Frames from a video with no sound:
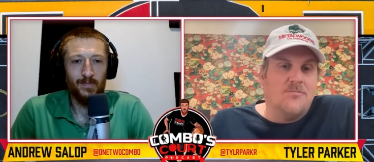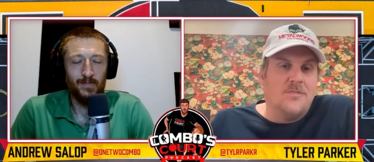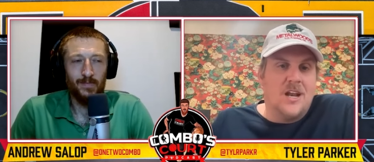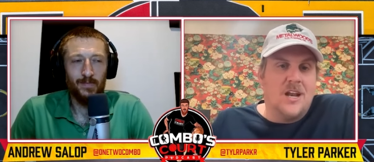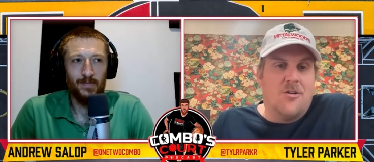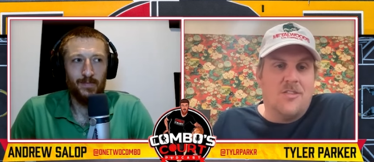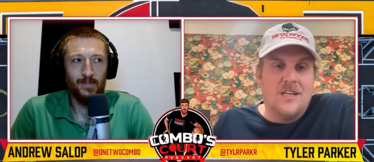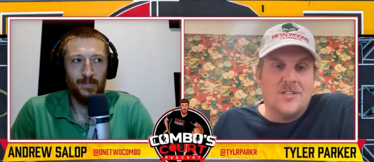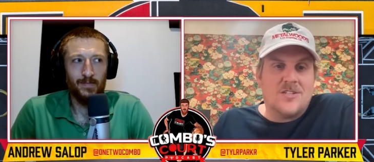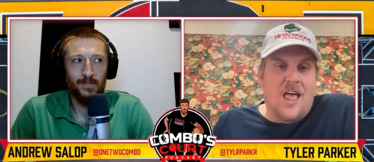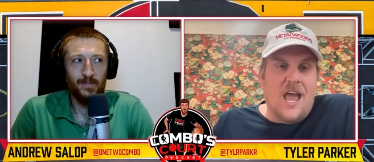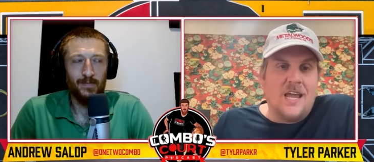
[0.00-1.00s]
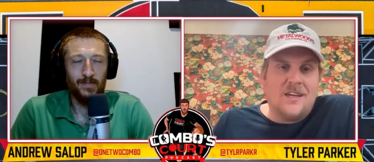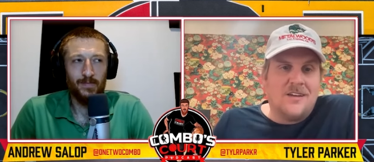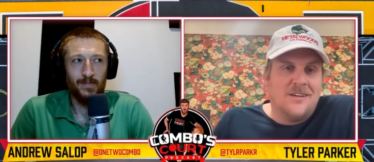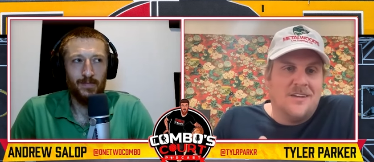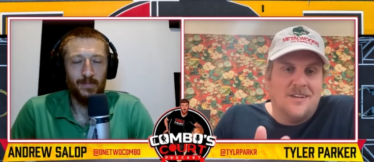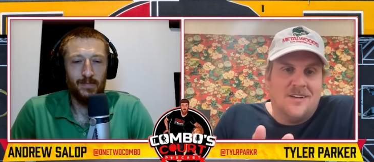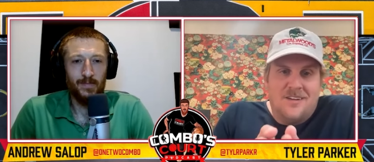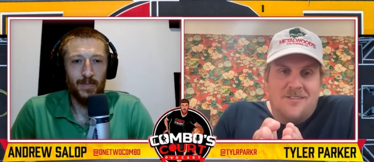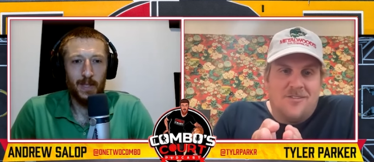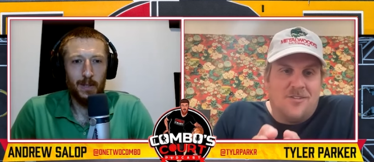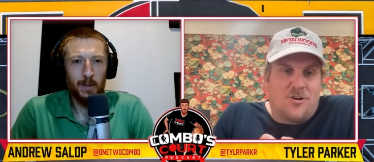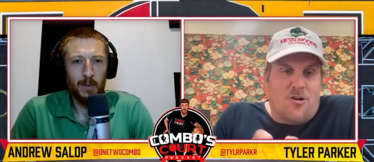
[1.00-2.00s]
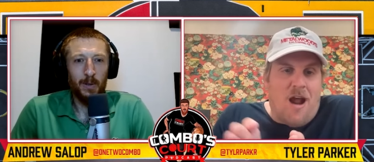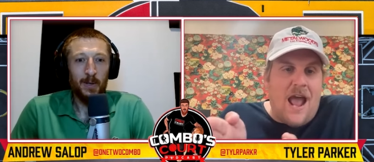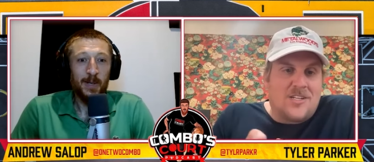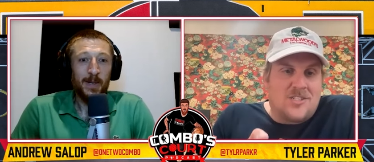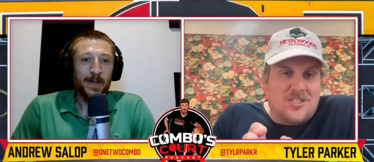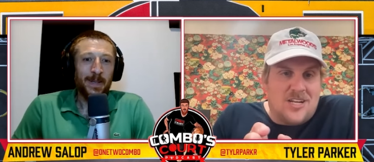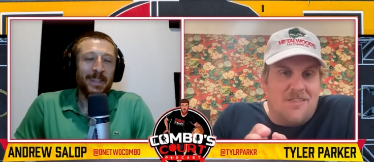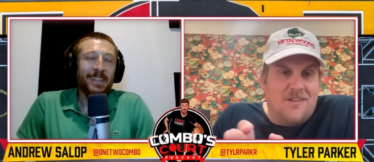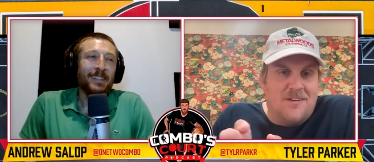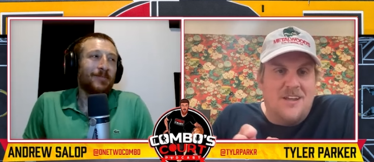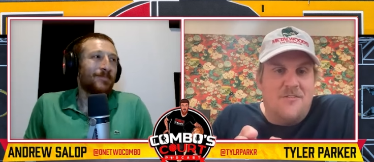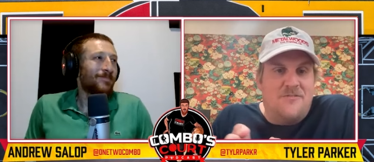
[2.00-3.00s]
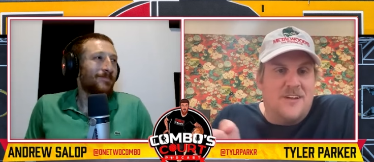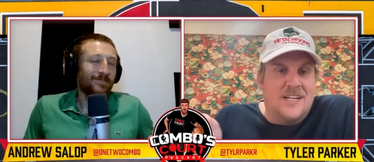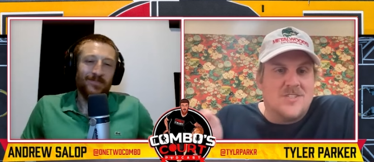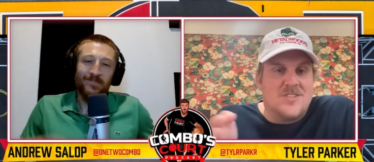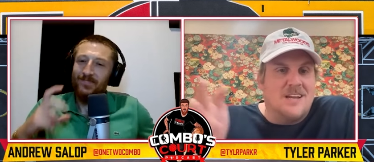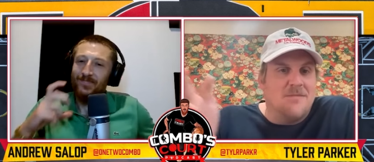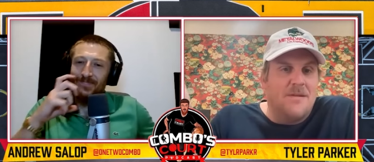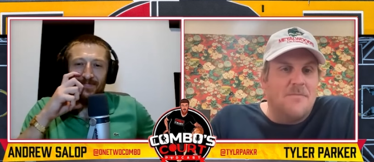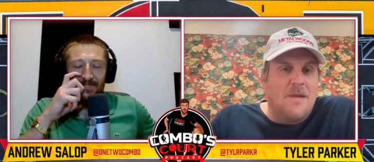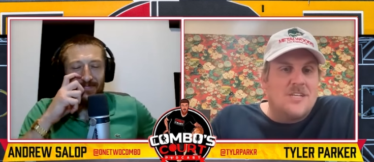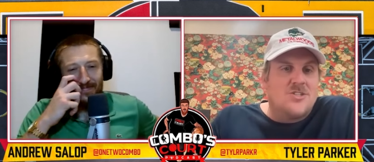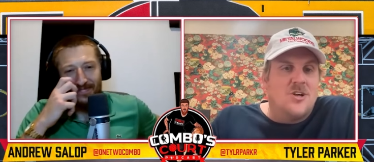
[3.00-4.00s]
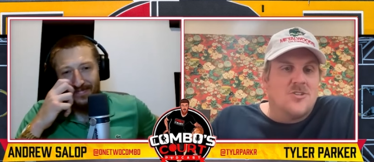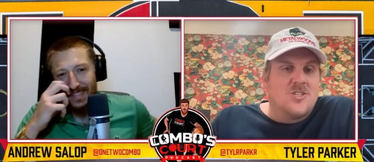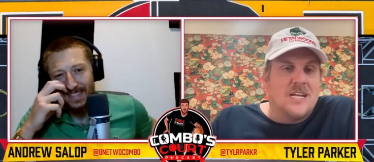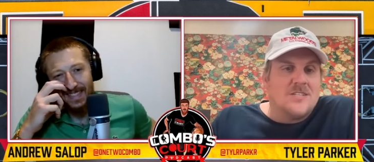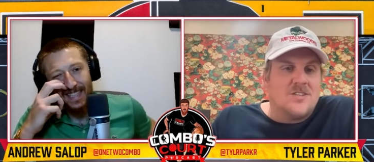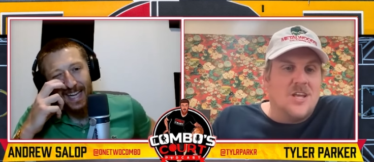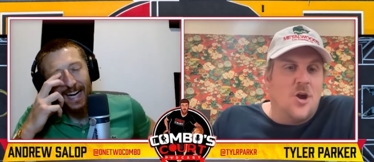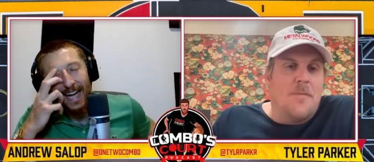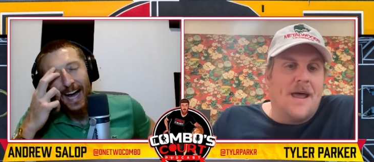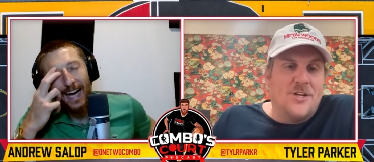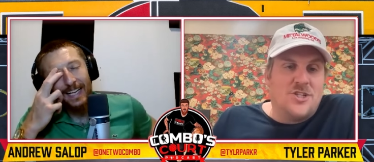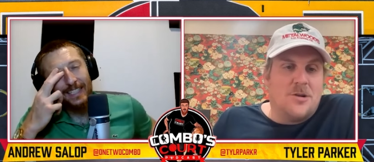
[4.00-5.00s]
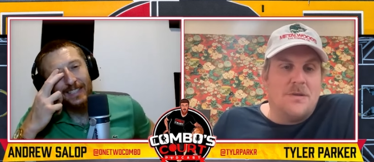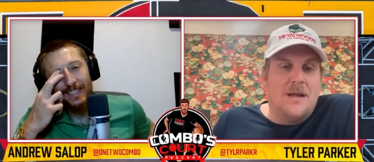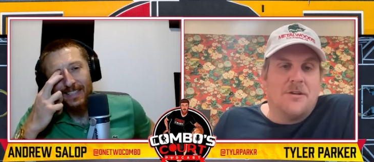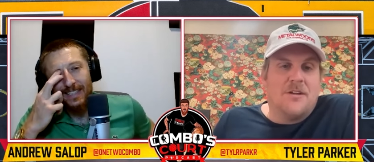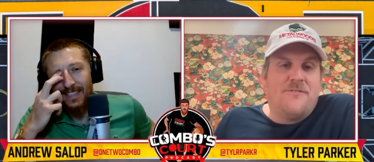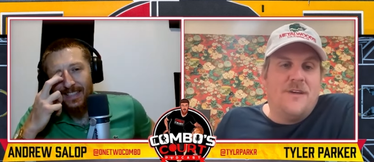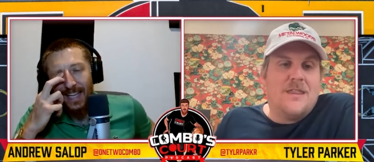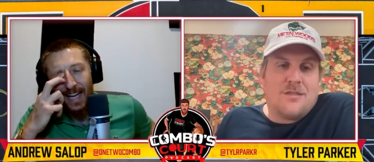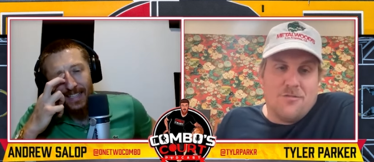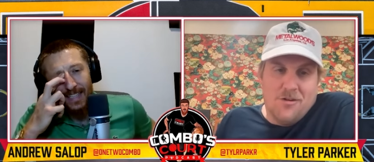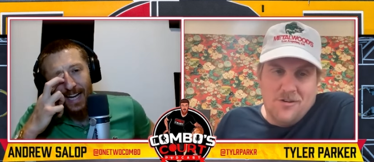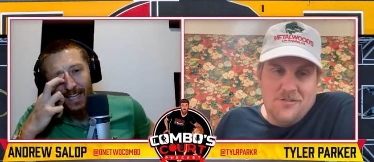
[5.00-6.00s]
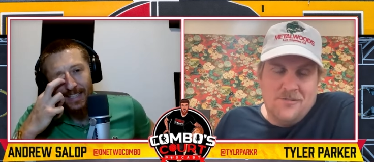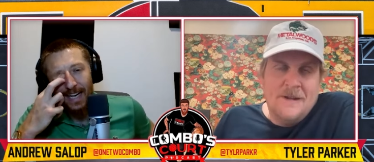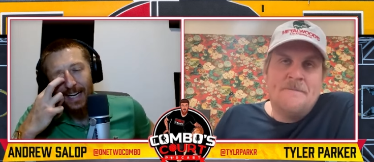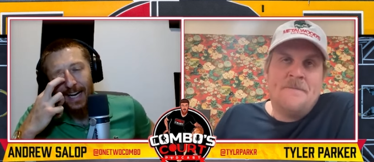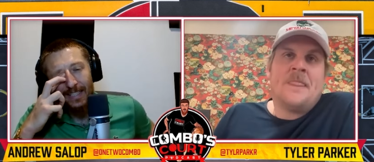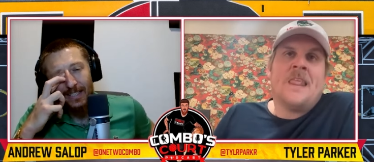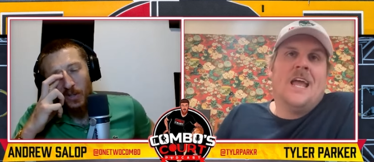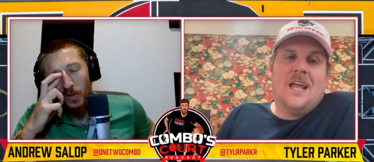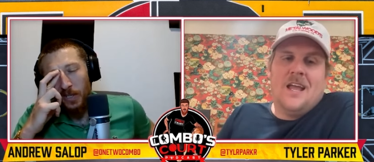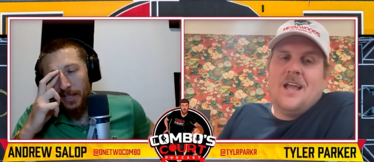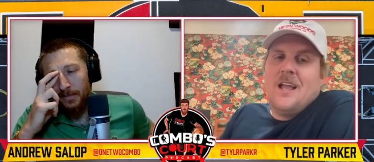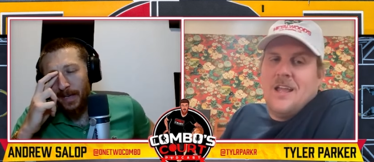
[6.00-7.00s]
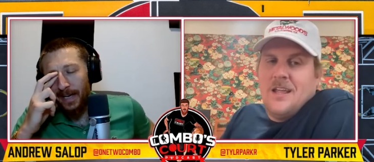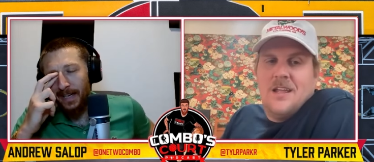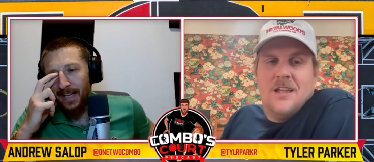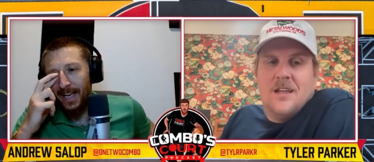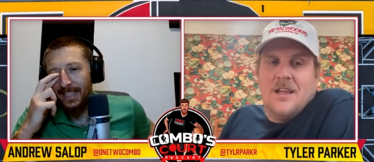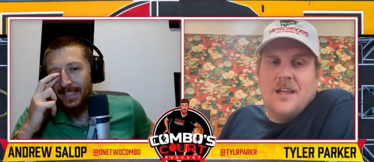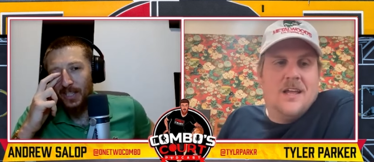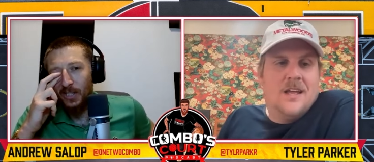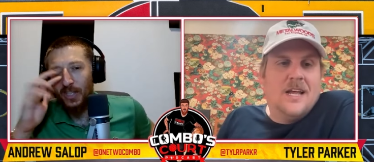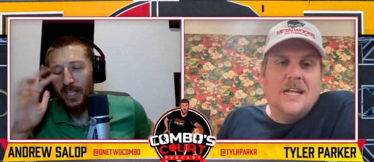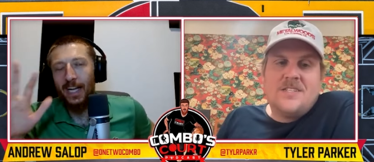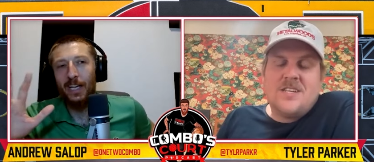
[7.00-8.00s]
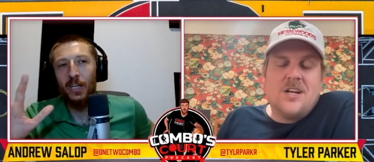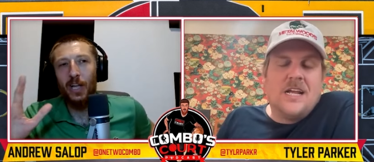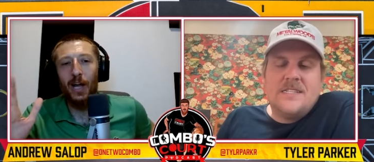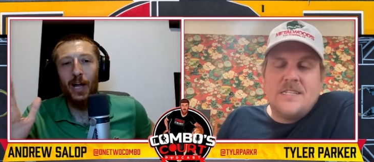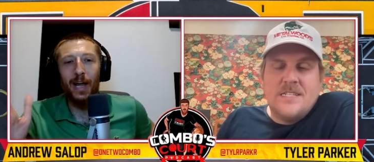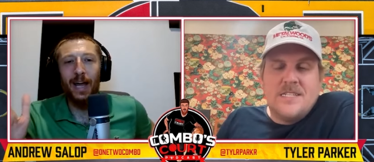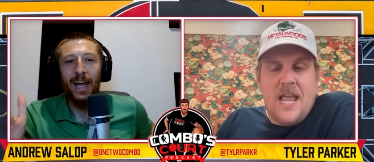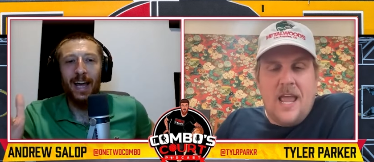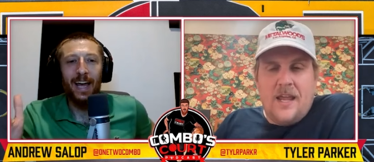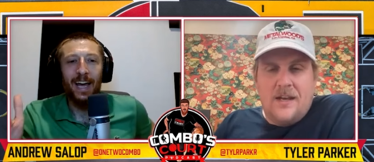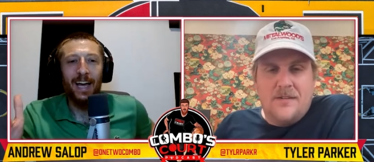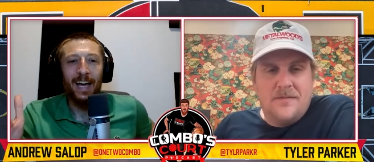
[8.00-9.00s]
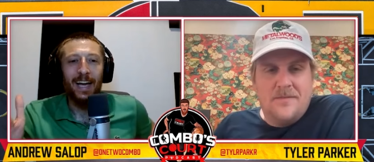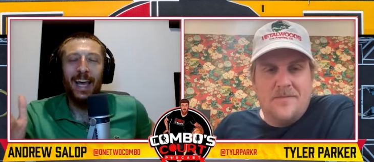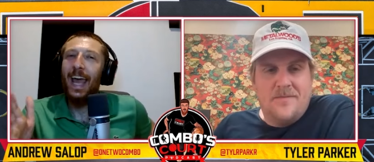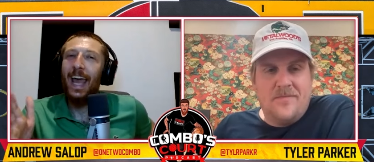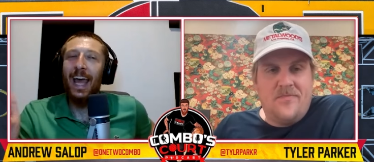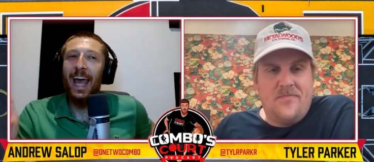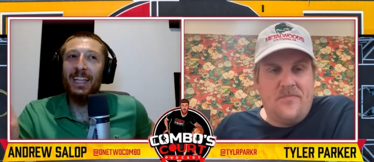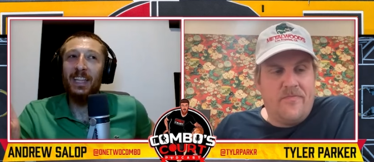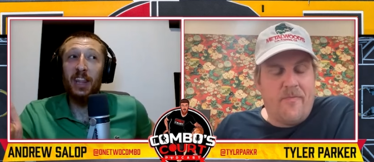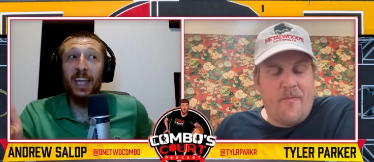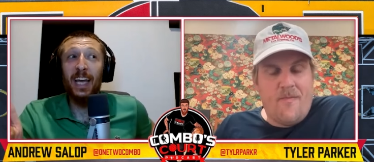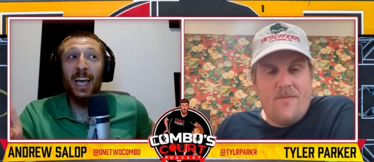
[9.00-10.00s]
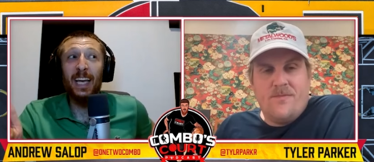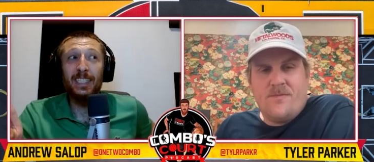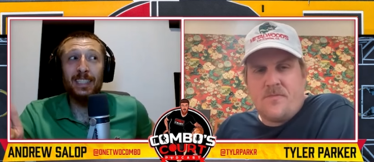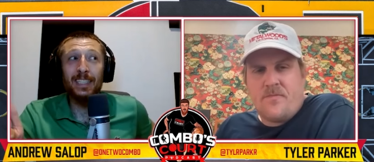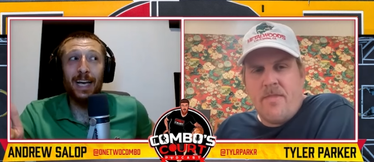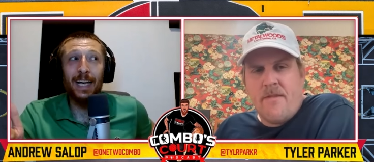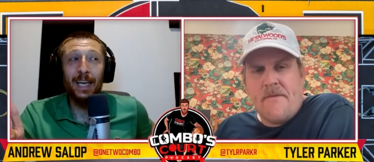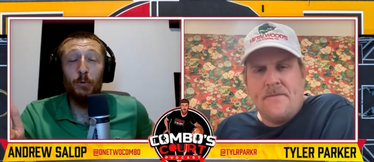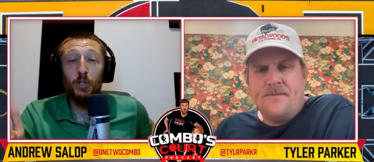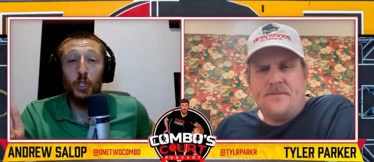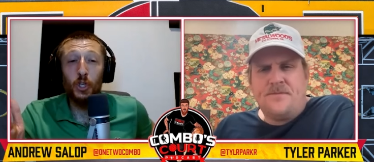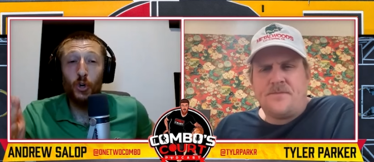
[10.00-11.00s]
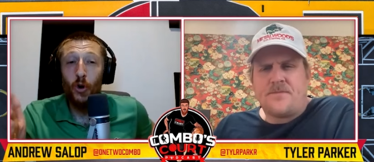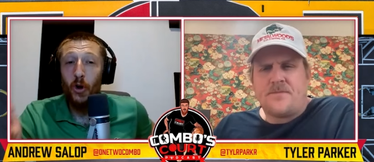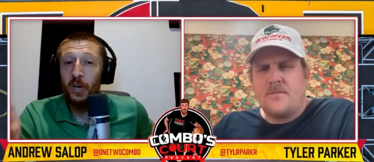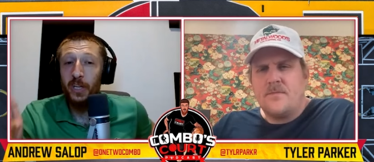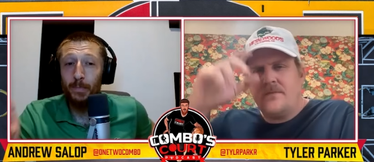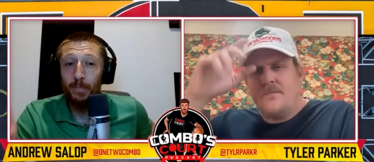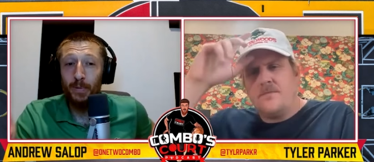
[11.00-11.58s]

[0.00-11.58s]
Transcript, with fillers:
Speaker 1: you know, these like cracks in the defense that it makes no sense that, that nobody should is, be able to fit through.
Speaker 2: That, that, that guy is so good, man. And it's interesting, it's, like it's insane and the thing is, is like he was strong in the